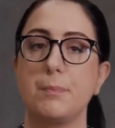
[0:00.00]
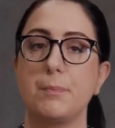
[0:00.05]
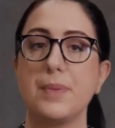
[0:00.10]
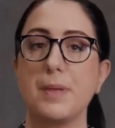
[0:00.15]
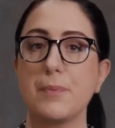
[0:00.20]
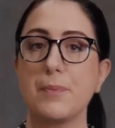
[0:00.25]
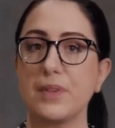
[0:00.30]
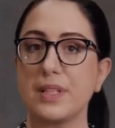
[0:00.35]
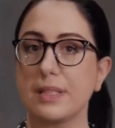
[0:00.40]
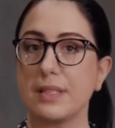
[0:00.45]

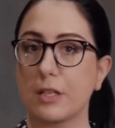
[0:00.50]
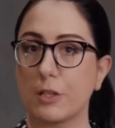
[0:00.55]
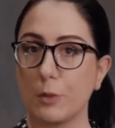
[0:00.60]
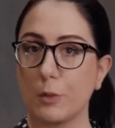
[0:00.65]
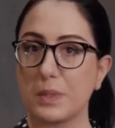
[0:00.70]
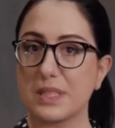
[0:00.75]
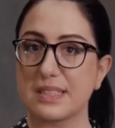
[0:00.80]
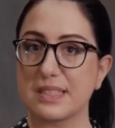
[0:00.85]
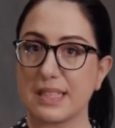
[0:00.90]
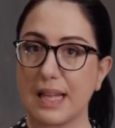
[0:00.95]
People in the
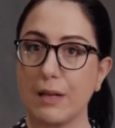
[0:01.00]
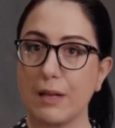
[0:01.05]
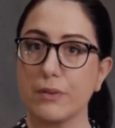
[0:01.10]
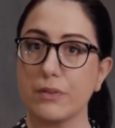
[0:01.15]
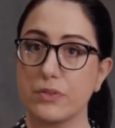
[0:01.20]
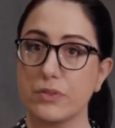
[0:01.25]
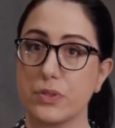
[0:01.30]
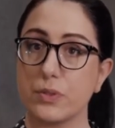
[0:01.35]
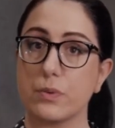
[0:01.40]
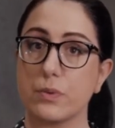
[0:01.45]
Global
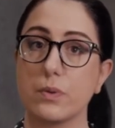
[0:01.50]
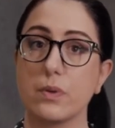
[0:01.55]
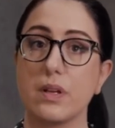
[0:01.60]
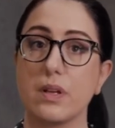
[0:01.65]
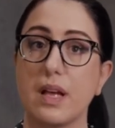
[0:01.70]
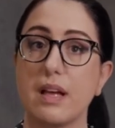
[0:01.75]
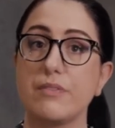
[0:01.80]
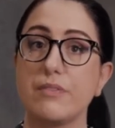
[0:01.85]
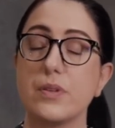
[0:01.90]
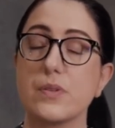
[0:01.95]
South, too,
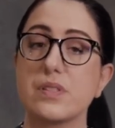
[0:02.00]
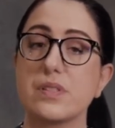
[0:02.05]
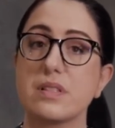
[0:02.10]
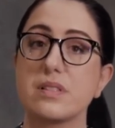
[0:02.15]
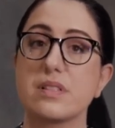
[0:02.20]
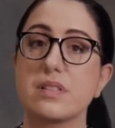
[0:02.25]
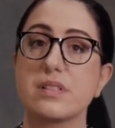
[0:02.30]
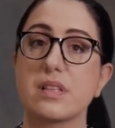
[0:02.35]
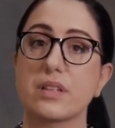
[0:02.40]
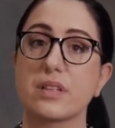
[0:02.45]
have used
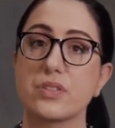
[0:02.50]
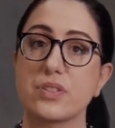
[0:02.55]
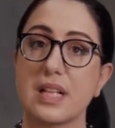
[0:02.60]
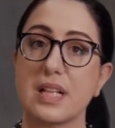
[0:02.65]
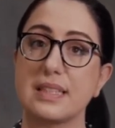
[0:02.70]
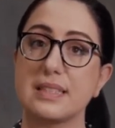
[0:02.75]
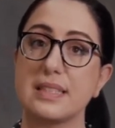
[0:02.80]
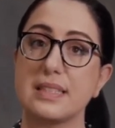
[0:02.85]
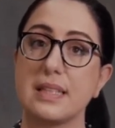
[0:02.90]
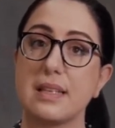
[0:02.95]

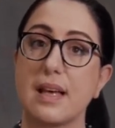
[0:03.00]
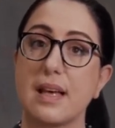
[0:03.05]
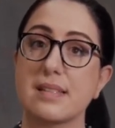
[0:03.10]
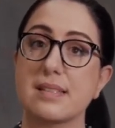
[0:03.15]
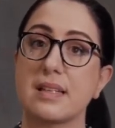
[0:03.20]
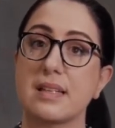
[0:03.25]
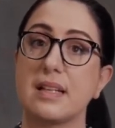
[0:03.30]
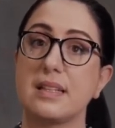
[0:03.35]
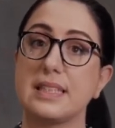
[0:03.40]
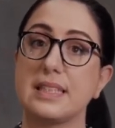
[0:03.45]
intersectionality as
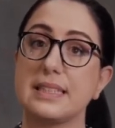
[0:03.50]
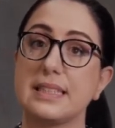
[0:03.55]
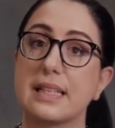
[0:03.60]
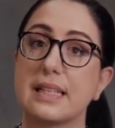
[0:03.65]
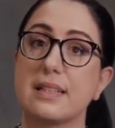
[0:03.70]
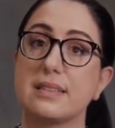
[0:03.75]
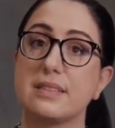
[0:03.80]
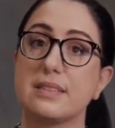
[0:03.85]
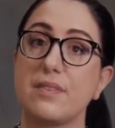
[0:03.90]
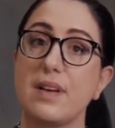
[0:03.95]
an
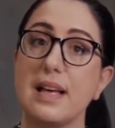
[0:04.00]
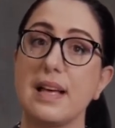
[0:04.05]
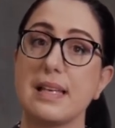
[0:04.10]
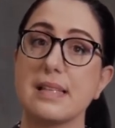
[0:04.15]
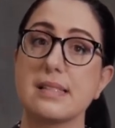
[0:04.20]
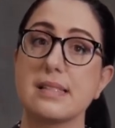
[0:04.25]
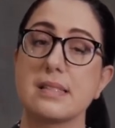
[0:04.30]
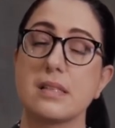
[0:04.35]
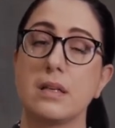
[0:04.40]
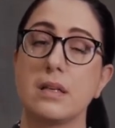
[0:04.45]
analytical
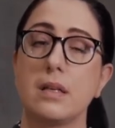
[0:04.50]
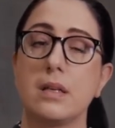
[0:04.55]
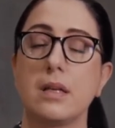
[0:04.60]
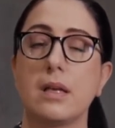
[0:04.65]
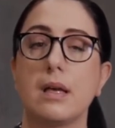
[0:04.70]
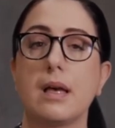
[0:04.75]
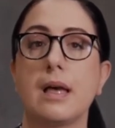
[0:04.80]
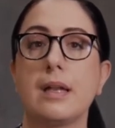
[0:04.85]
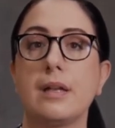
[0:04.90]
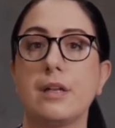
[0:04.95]
device,
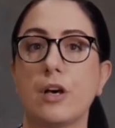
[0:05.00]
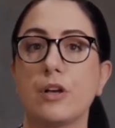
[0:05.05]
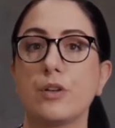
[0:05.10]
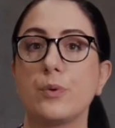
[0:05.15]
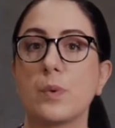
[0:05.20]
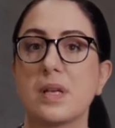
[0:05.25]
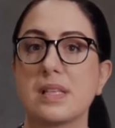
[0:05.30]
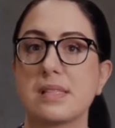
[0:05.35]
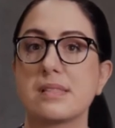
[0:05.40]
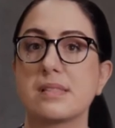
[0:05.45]
and
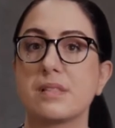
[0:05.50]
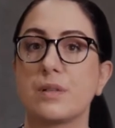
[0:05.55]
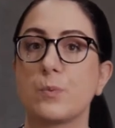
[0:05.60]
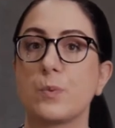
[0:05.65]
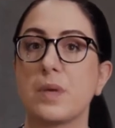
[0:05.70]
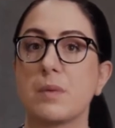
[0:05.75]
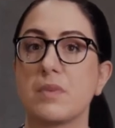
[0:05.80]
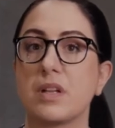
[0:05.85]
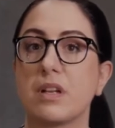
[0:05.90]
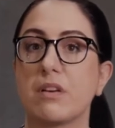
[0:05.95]
non-Western
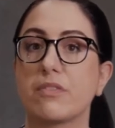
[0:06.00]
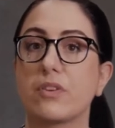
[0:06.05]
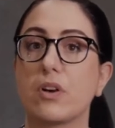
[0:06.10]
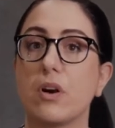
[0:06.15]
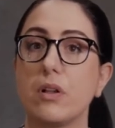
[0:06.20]
women of